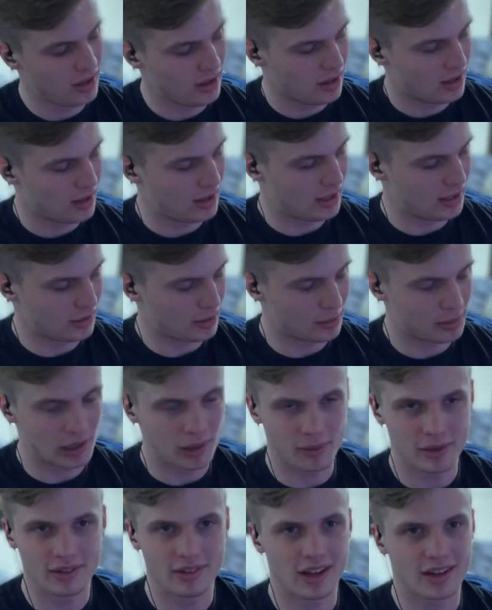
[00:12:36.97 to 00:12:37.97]
And I'll
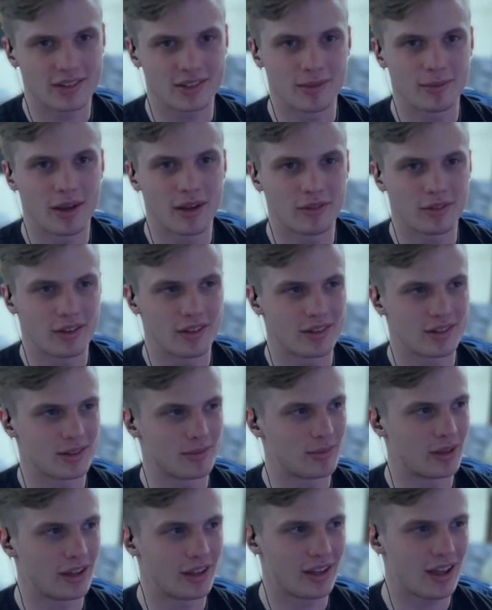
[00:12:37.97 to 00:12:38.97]
probably text him after this
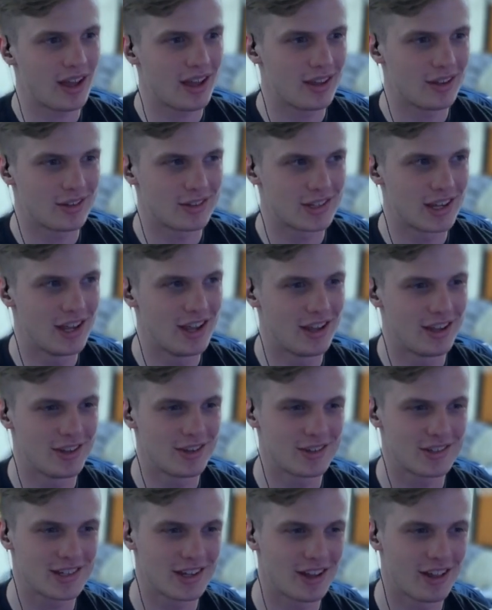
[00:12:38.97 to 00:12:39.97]
and be like, hey, you
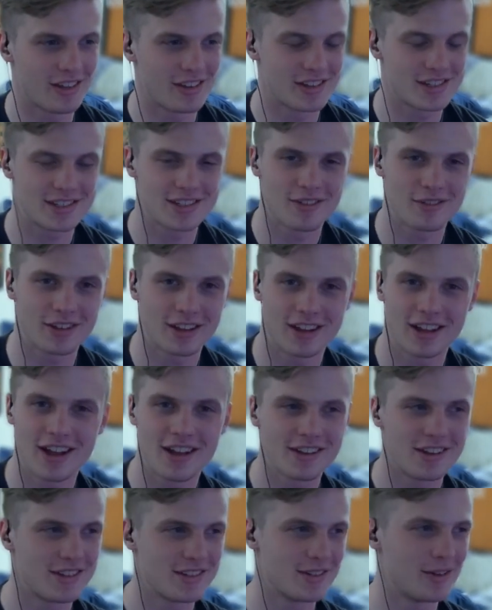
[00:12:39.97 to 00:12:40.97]
see all this stuff that
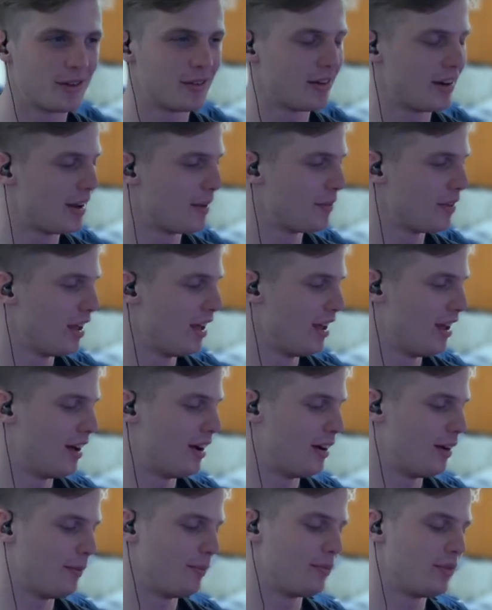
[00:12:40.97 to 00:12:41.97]
Kanye's doing right
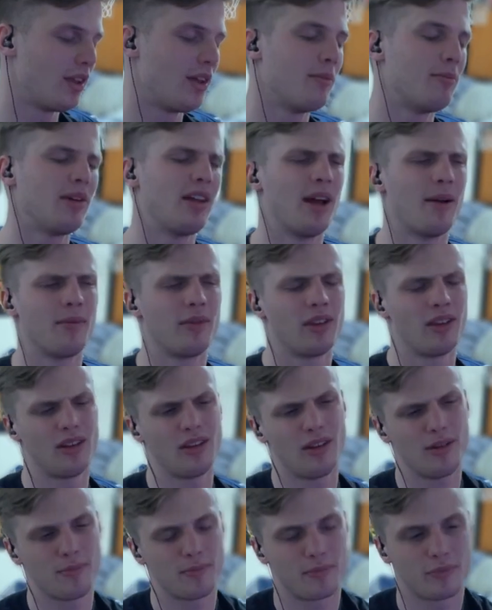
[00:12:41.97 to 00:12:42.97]
now. But yeah,
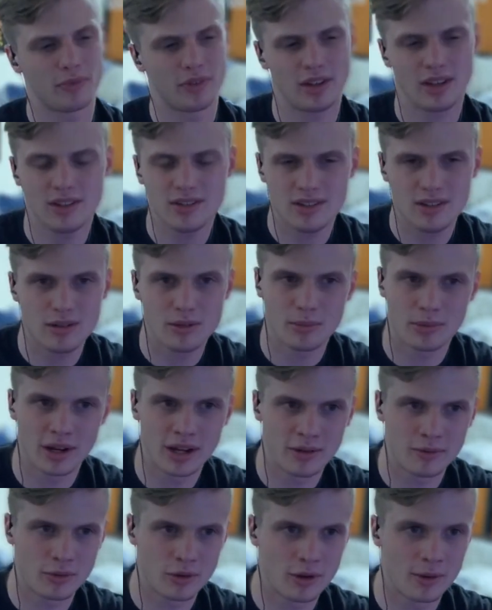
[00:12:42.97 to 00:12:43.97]
continue
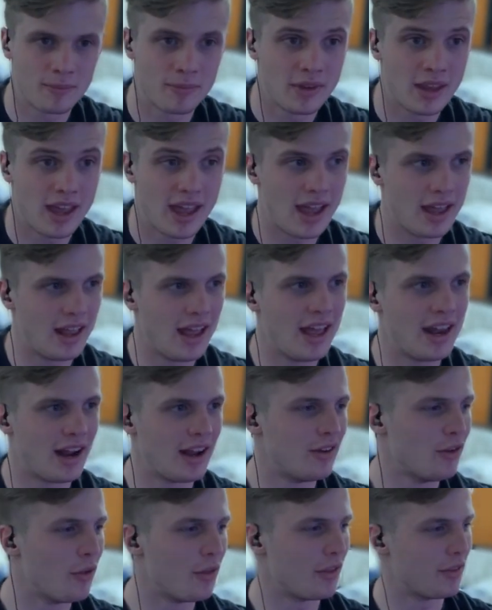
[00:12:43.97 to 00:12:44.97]
praying for him. And I
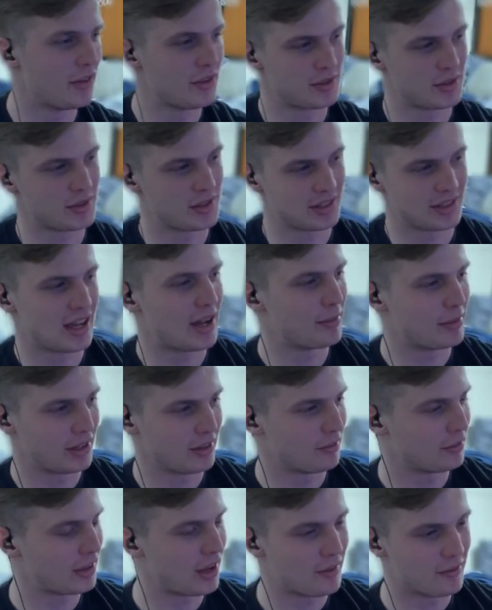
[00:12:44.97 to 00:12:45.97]
know that this was a topic
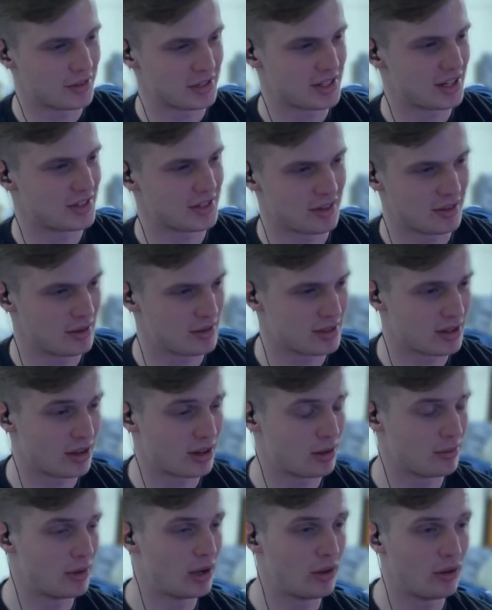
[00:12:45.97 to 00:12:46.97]
of conversation that he's
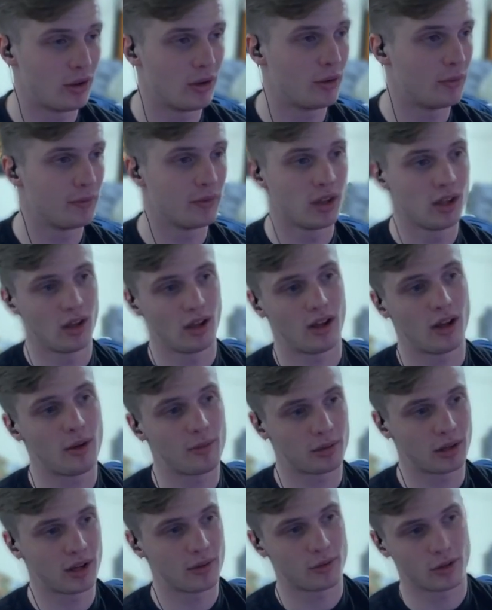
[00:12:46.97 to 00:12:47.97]
talking about. Oh, I'll
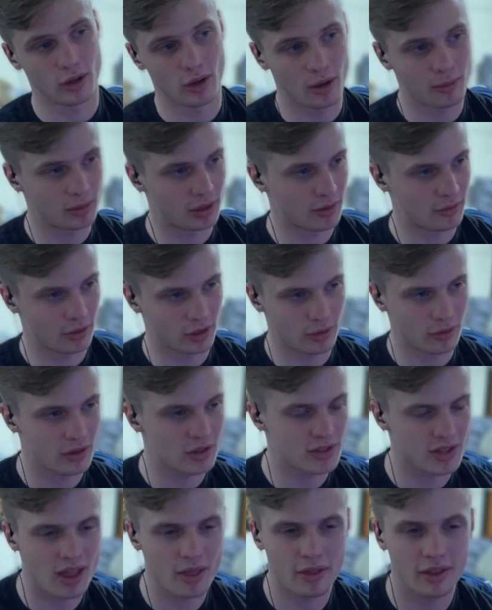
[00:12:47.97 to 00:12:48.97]
pray for you.
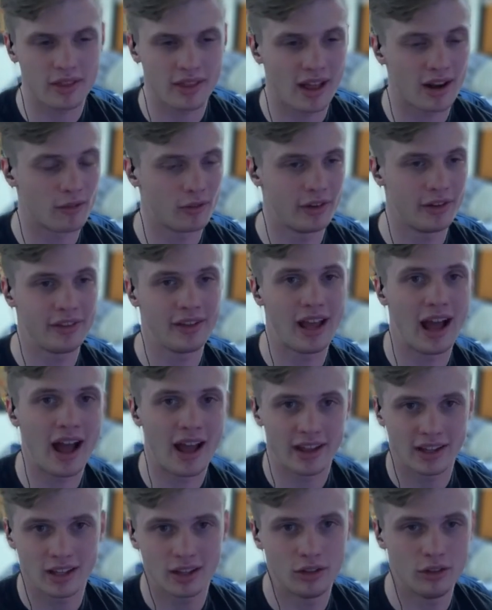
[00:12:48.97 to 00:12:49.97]
There's nothing that really
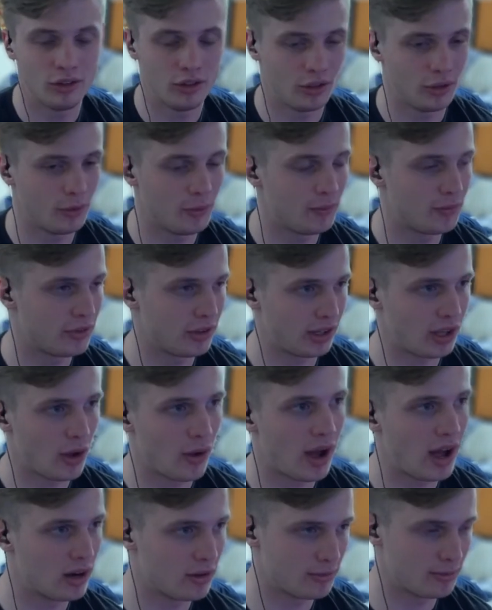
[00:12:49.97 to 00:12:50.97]
I can do to go
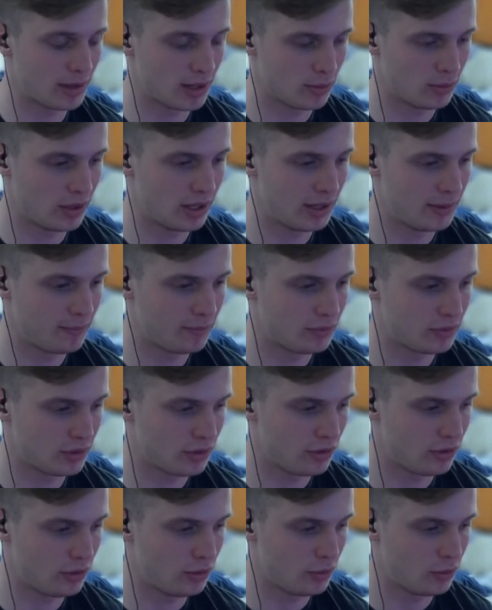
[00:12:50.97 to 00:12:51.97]
out of my way
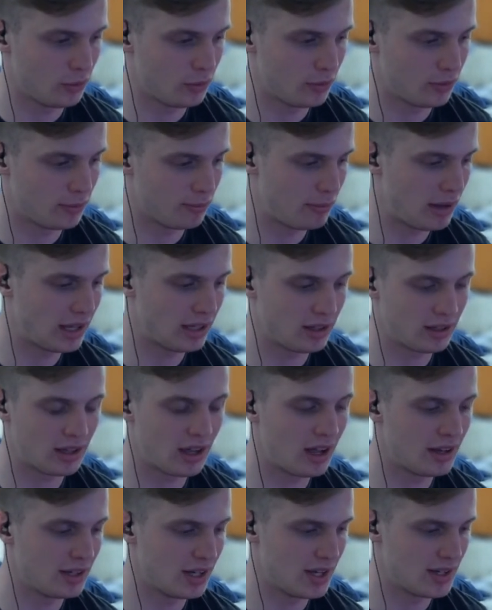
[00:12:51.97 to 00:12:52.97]
to make
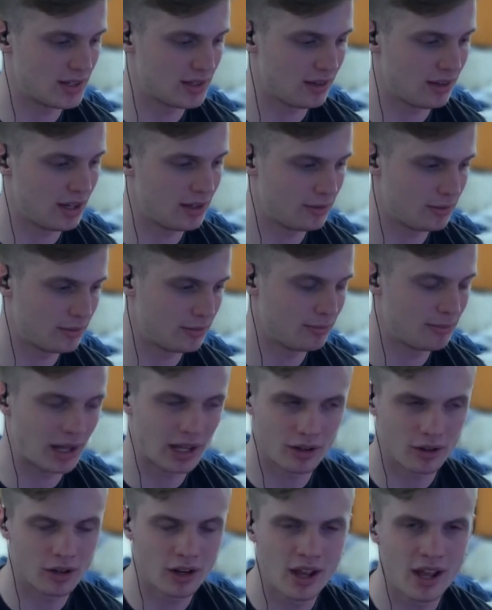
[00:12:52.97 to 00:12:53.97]
Kanye's life
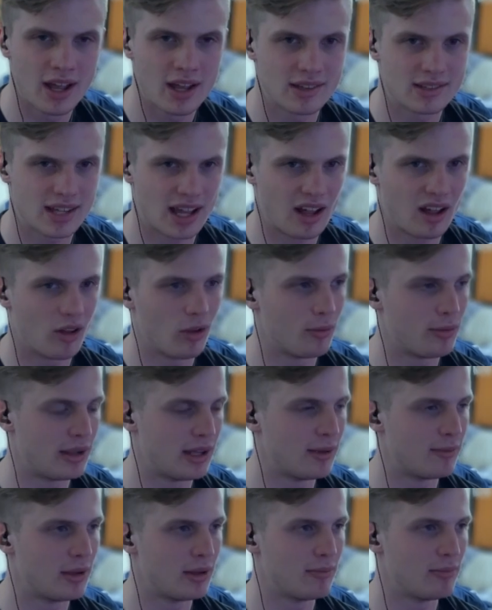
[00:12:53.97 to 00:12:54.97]
better, to help
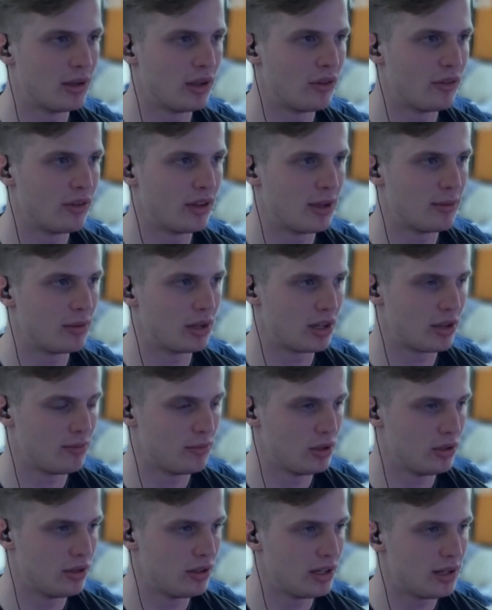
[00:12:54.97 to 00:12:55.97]
him and build him a
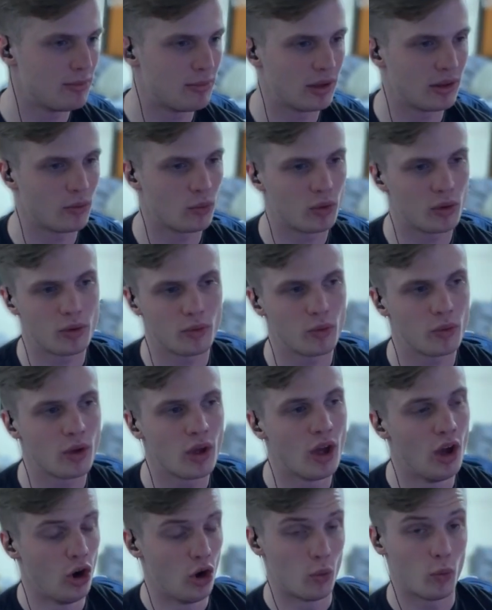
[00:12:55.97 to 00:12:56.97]
community. But
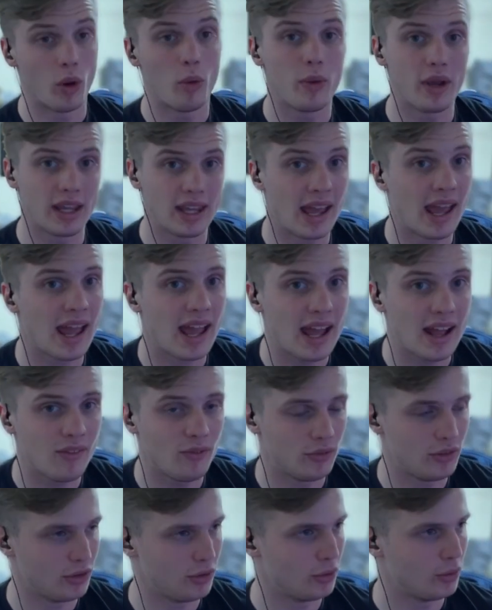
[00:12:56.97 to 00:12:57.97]
what we can
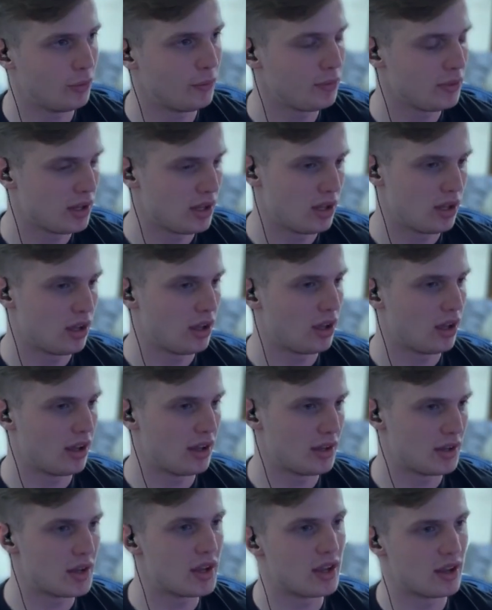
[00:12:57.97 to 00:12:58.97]
do
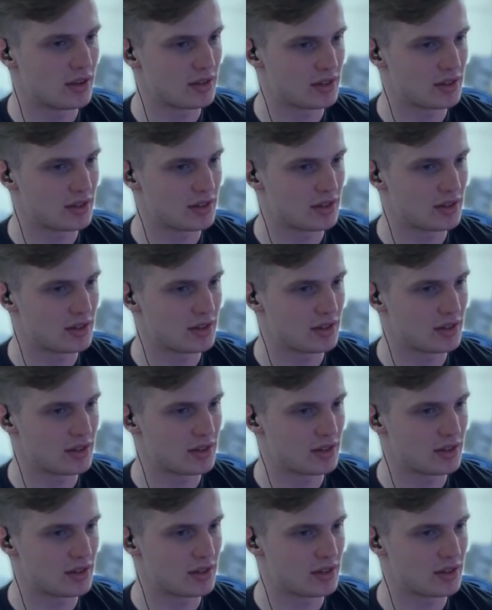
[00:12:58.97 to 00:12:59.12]
is